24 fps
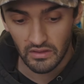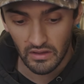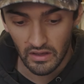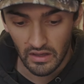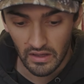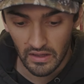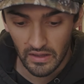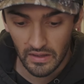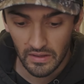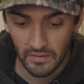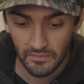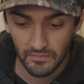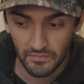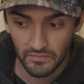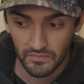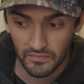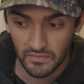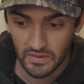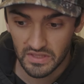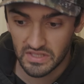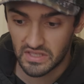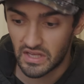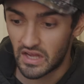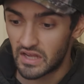
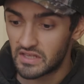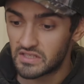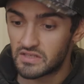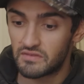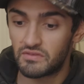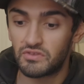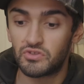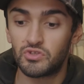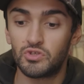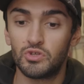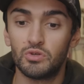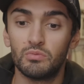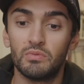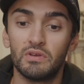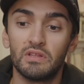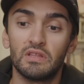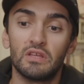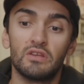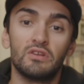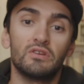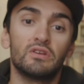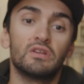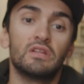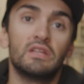the size of the tubing
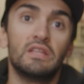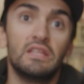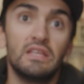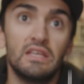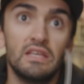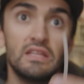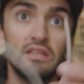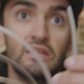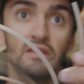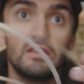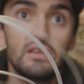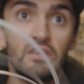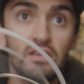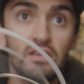that you're gonna need.